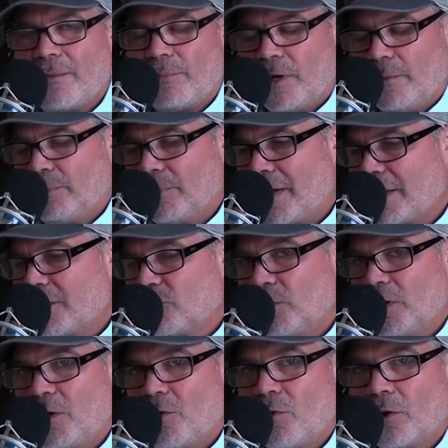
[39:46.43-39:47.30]
apply
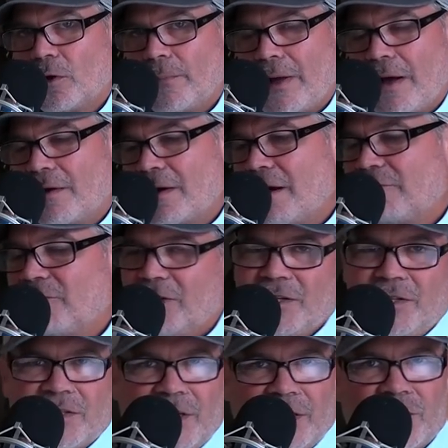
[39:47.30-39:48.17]
3/4 pound
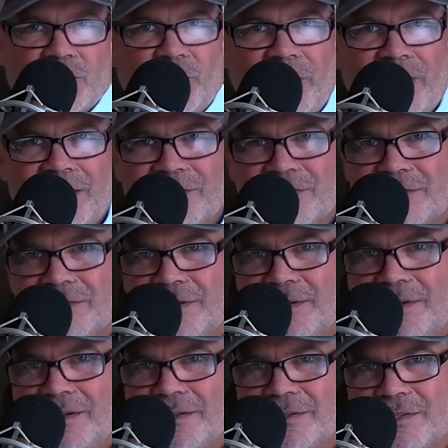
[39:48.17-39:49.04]
every 6 weeks.
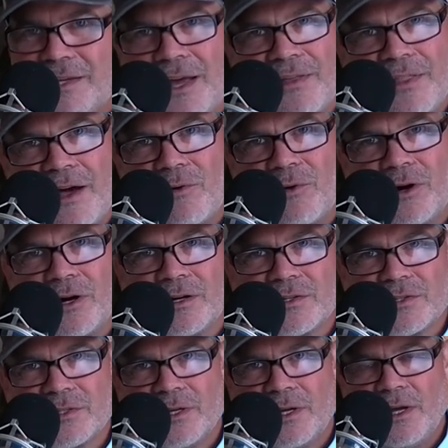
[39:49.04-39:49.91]
See how that
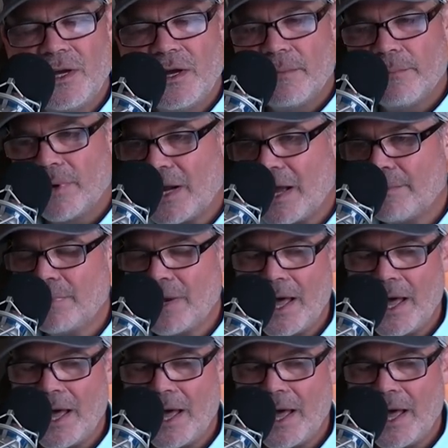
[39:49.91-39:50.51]
works? But I'm